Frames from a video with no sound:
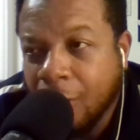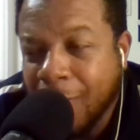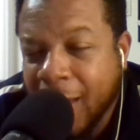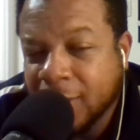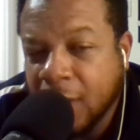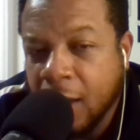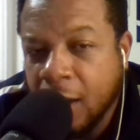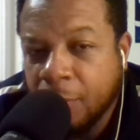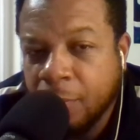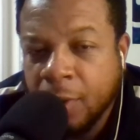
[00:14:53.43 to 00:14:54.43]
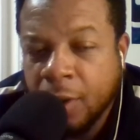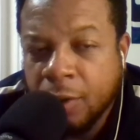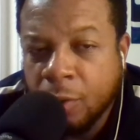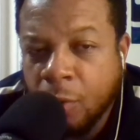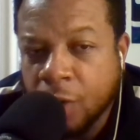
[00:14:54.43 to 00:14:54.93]
are masking up.
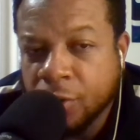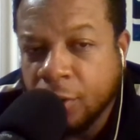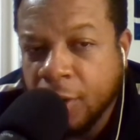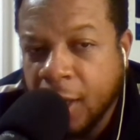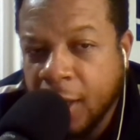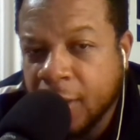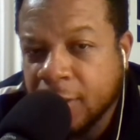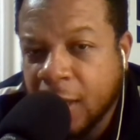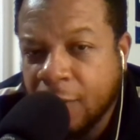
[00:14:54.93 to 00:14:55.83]
They're washing their hands.